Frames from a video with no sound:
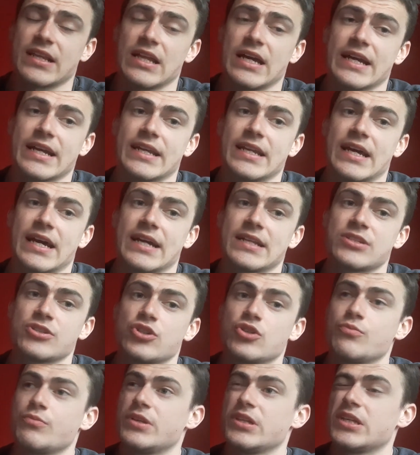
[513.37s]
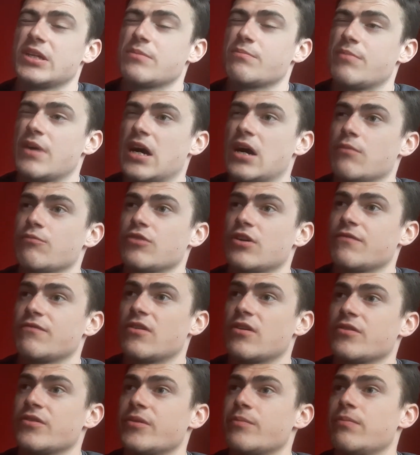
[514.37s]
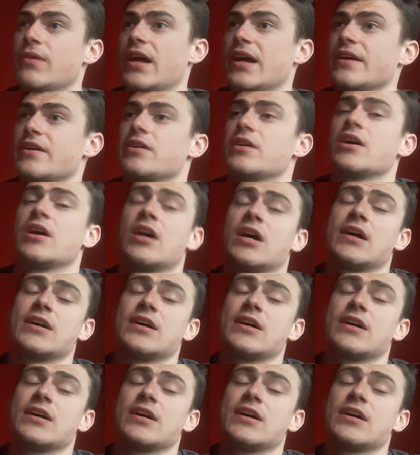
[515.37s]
like a £92 million profit on the player.